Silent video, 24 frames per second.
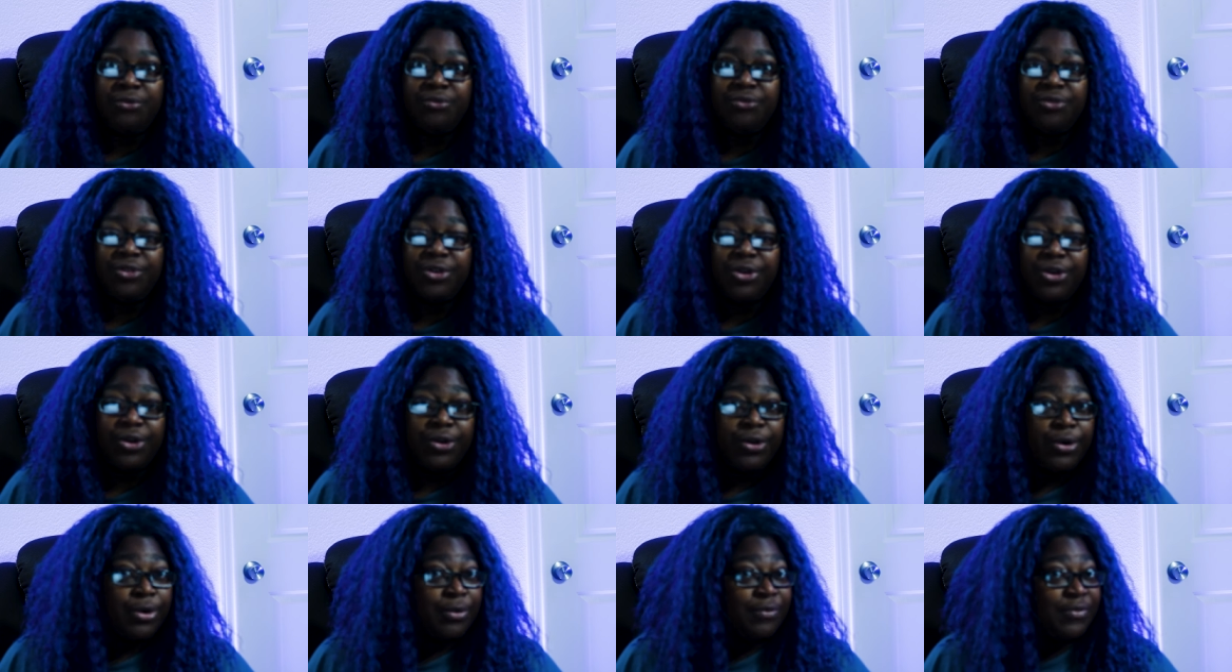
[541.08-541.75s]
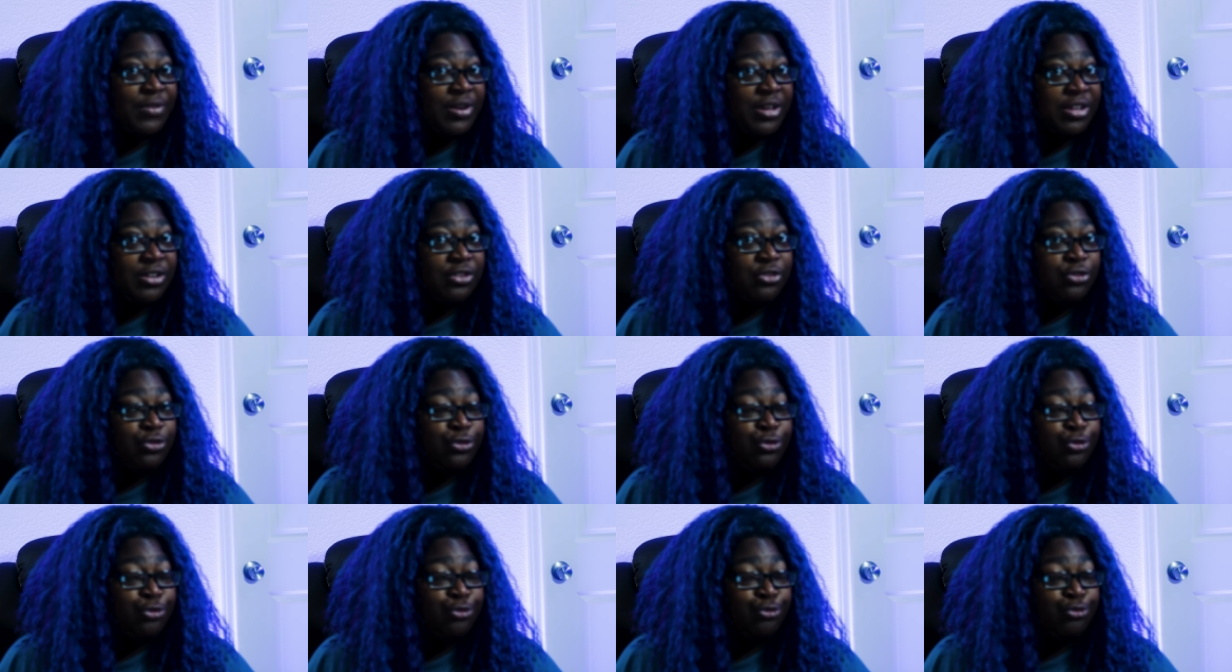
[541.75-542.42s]
Irv gets
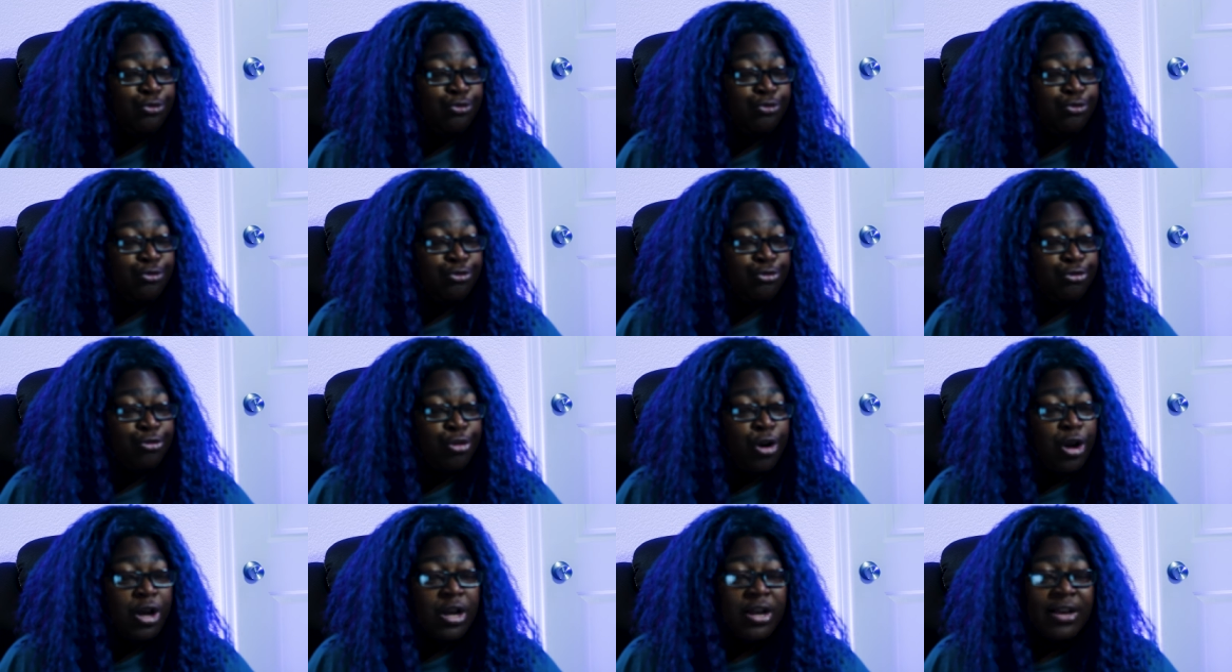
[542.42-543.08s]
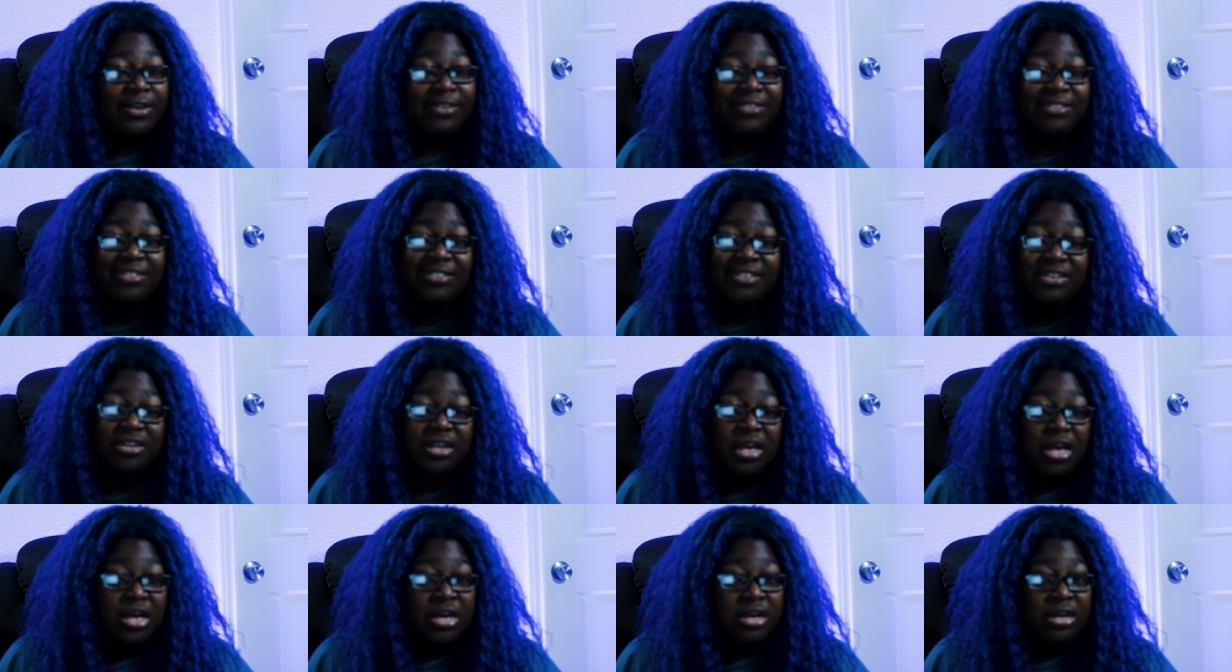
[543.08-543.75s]
drunk as a skunk